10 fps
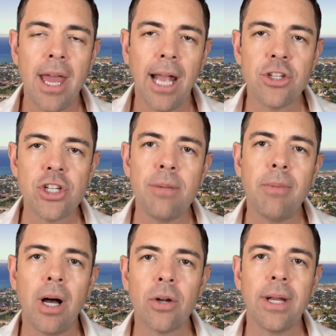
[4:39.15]
And she
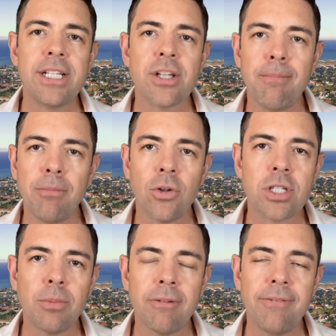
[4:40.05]
moderates
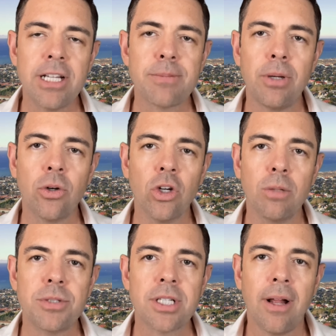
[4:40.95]
multiple Facebook
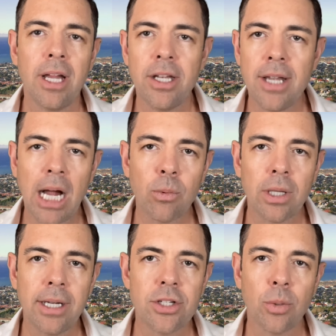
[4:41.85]
groups not
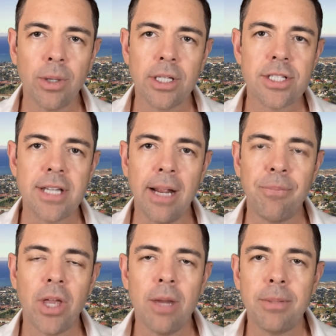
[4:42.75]
related to real estate,
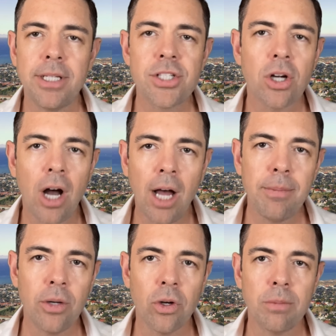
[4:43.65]
but these are hobby
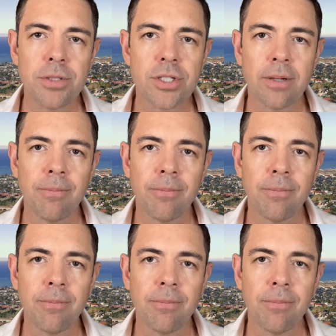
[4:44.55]
groups.